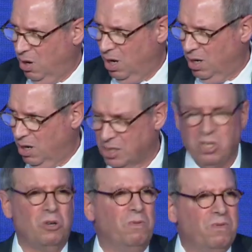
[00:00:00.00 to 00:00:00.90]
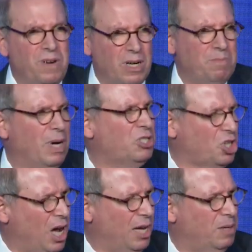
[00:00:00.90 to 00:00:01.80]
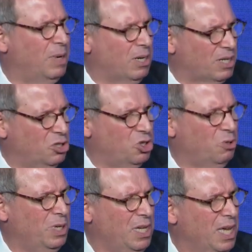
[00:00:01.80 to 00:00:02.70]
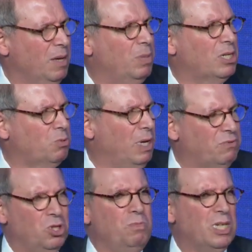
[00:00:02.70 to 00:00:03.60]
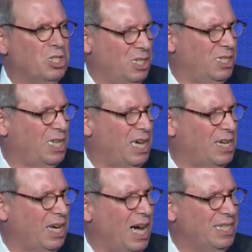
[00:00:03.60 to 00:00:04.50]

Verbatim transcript: all also very much on American Jewry, because we have too much at stake.